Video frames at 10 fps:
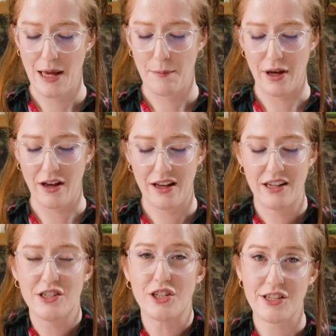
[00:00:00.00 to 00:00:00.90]
But
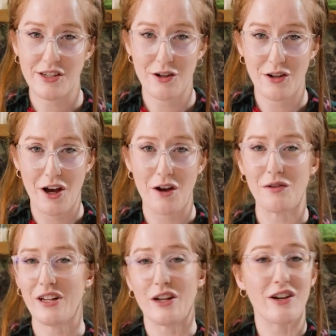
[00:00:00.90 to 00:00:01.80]
just so you
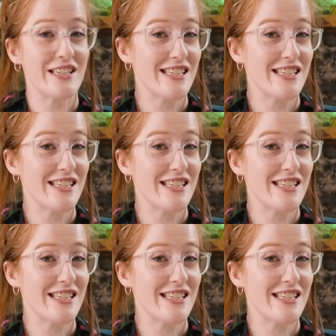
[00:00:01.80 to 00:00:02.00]
know, you can